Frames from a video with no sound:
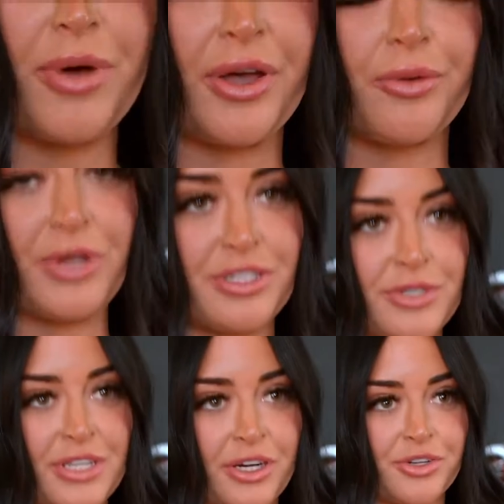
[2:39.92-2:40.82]
but once it was
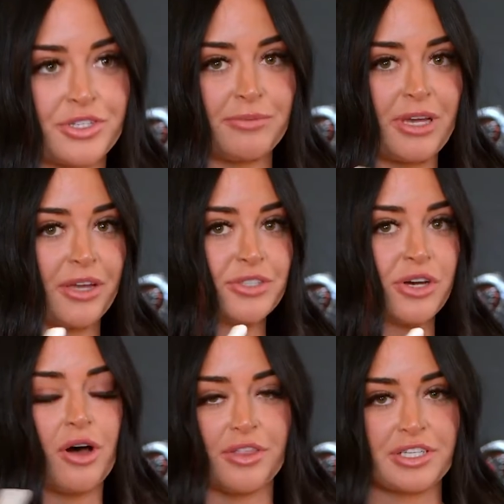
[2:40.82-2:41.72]
introduced to me, I use it
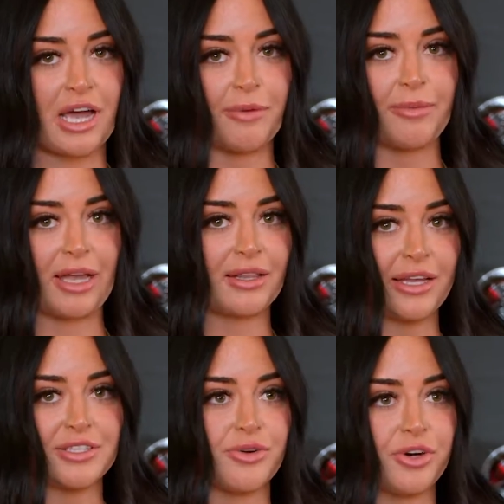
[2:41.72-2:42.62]
all the time and my clients go